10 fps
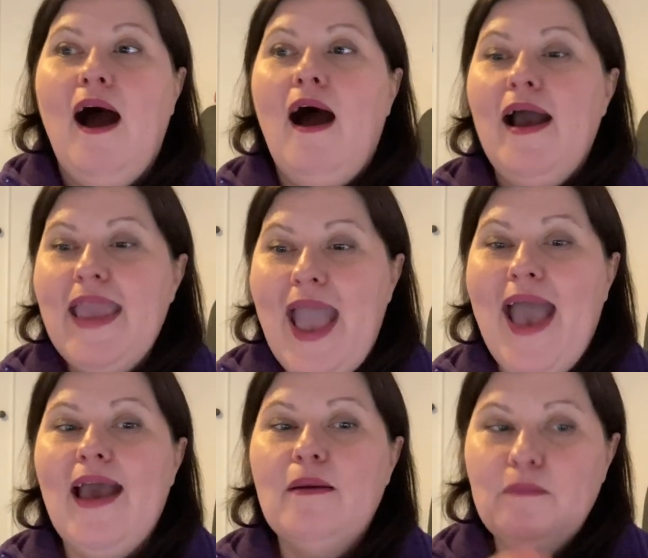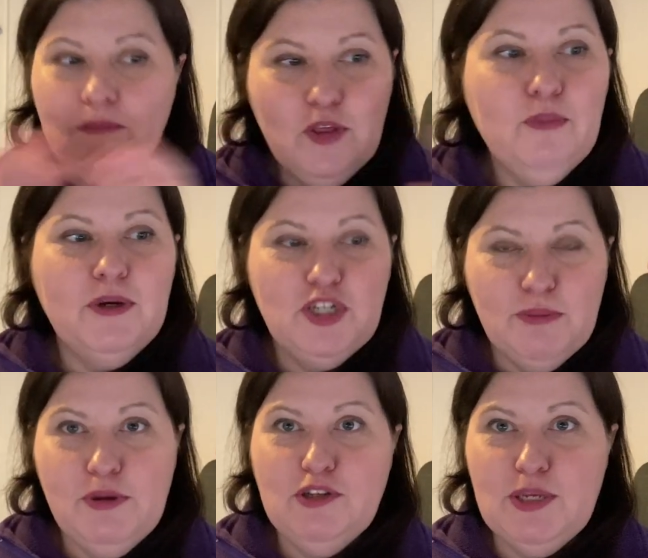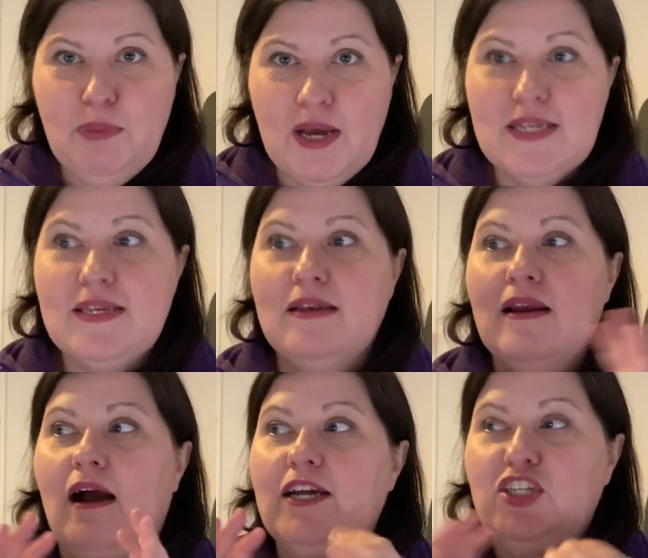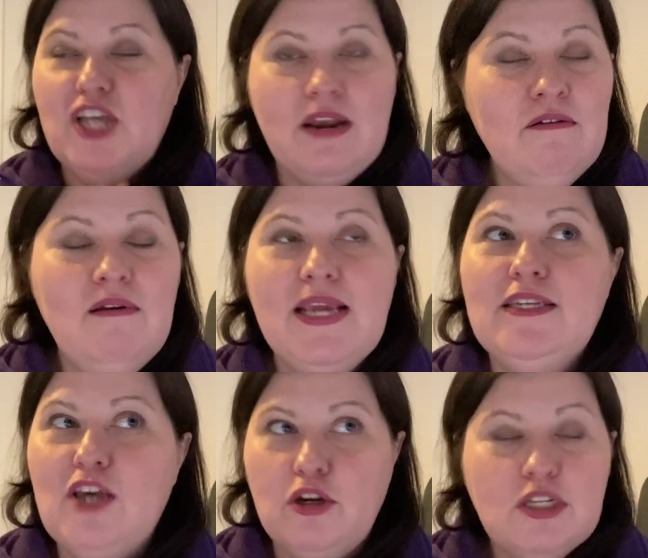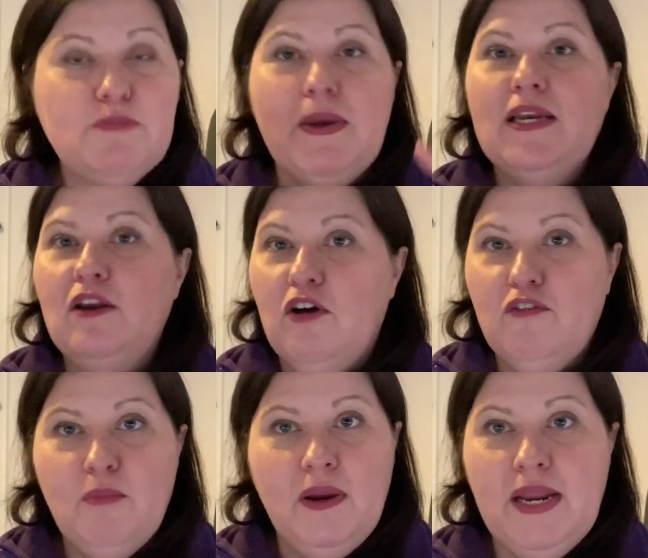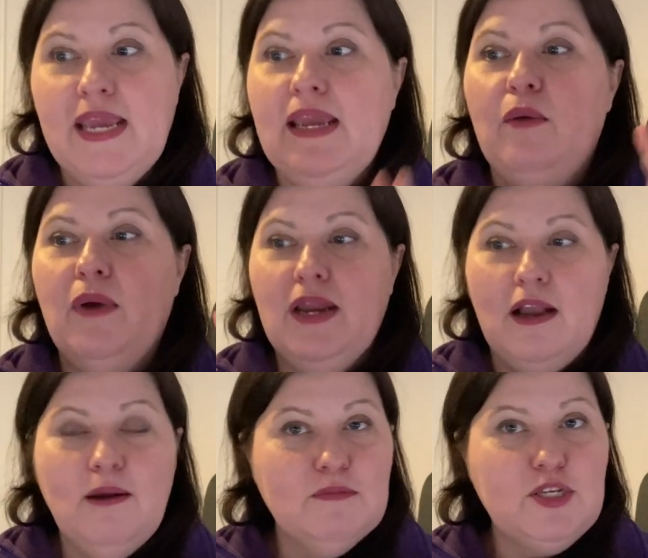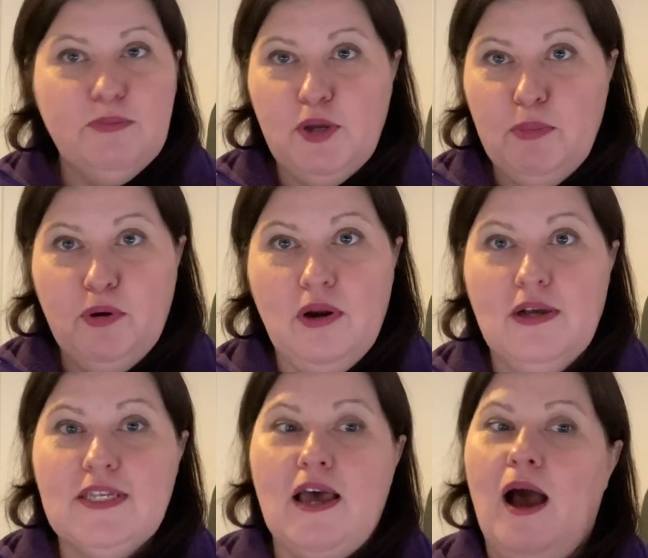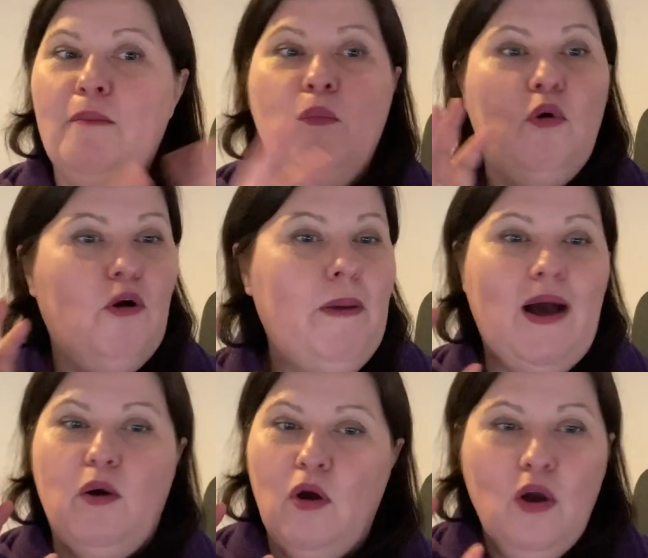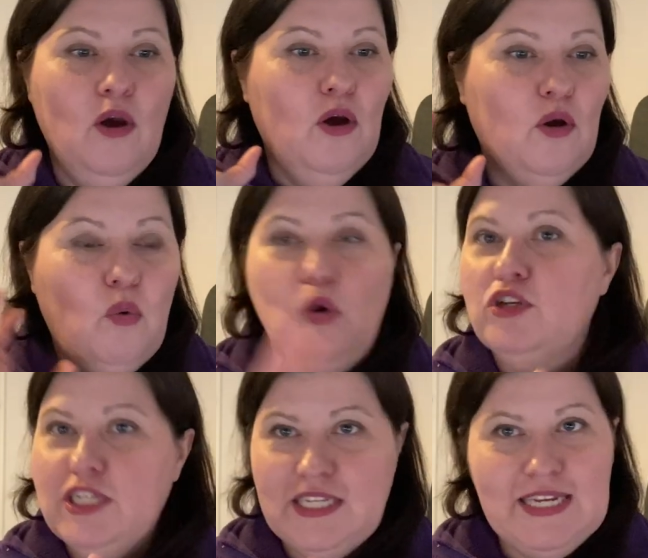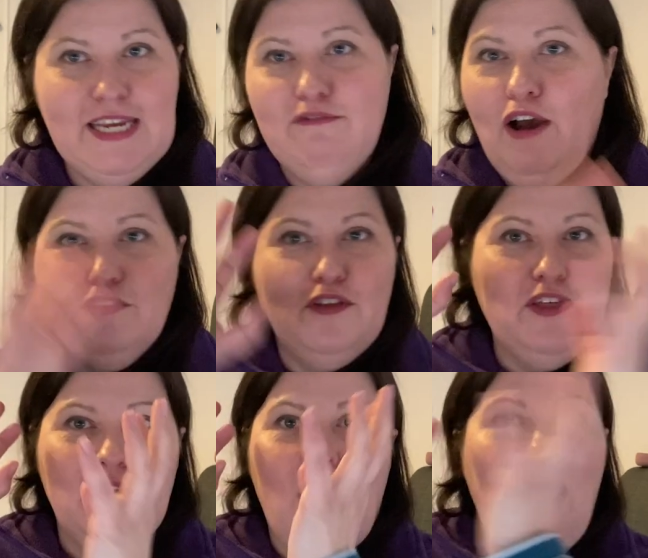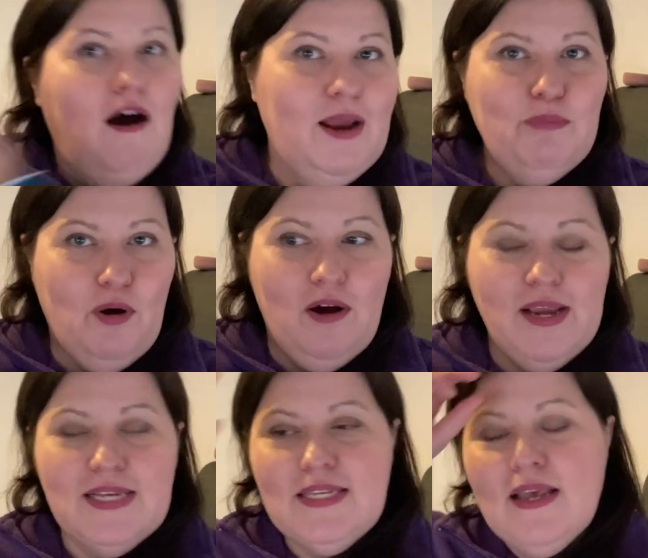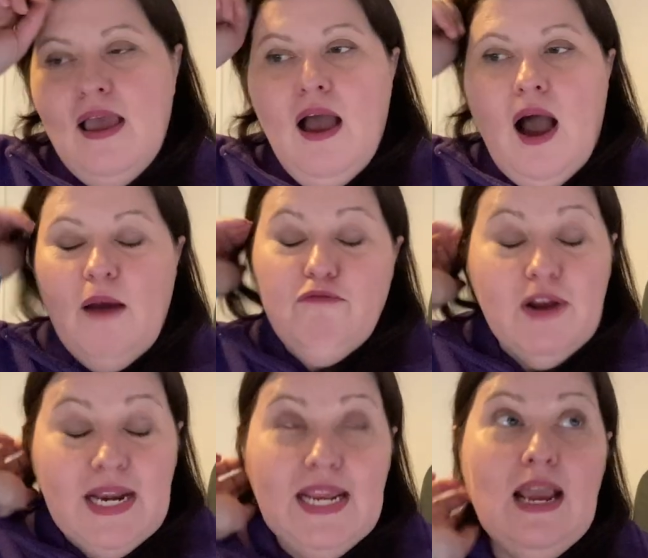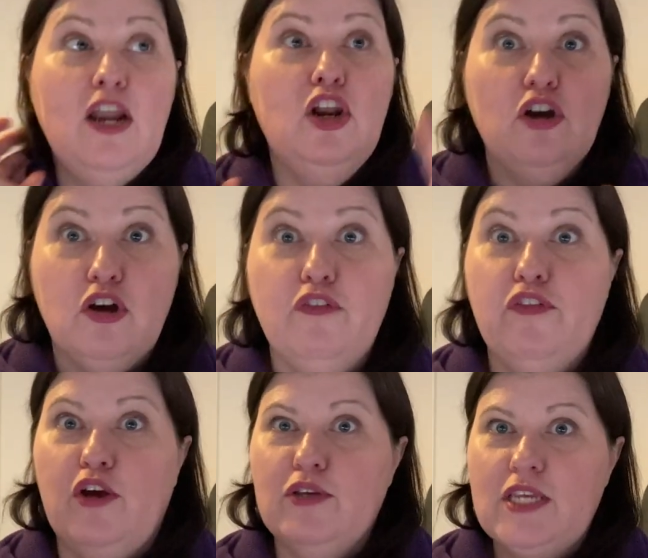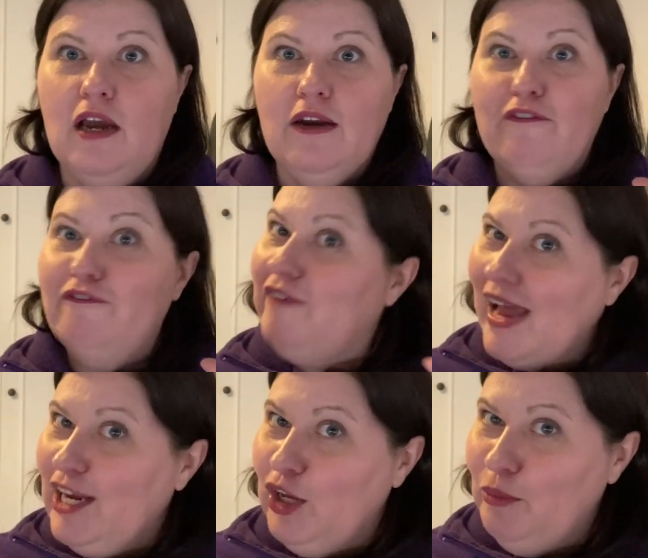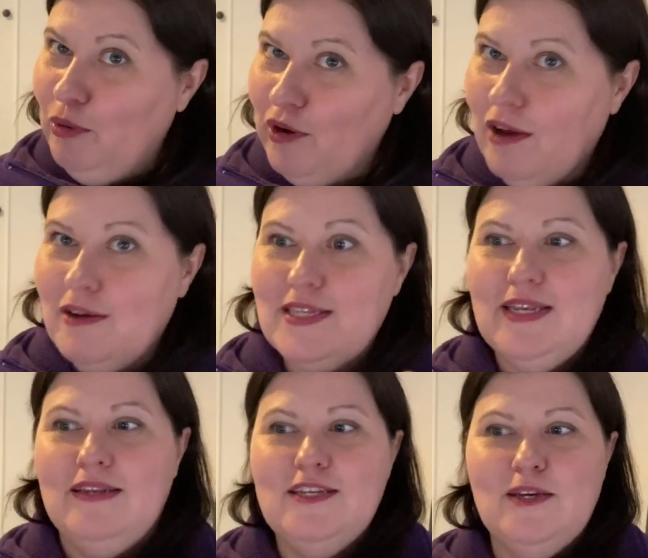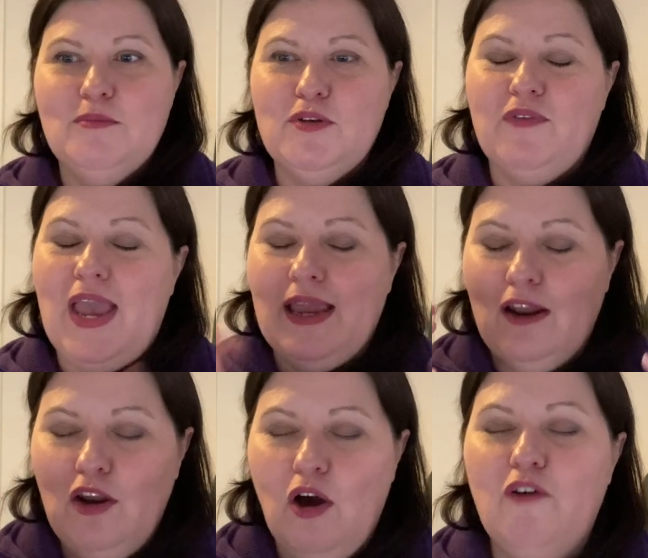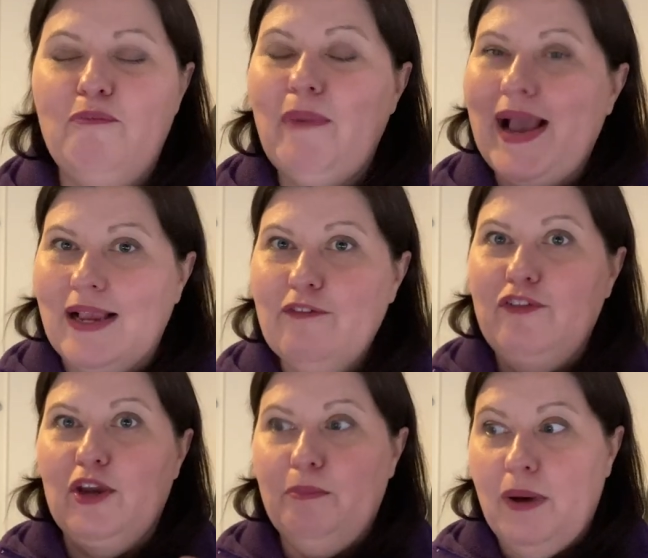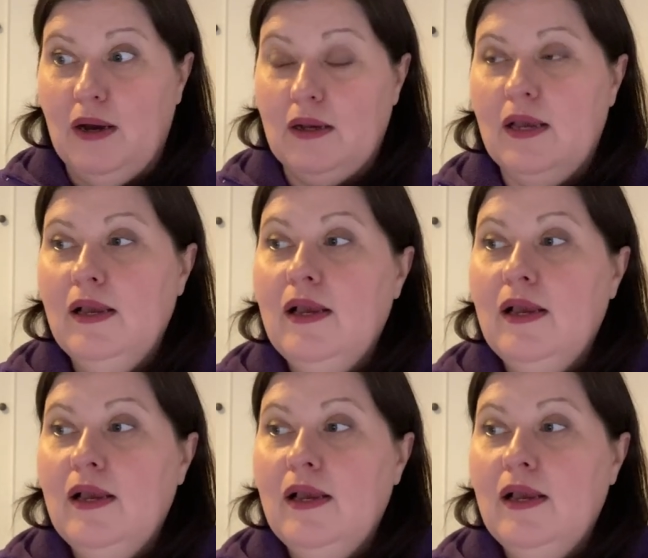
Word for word: I am your budget beauty person. I generally don't spend a lot of money when it comes to beauty products. I'm more about quantity rather than high price. I really look for those kind of value products in terms of getting a lot of bang for your buck.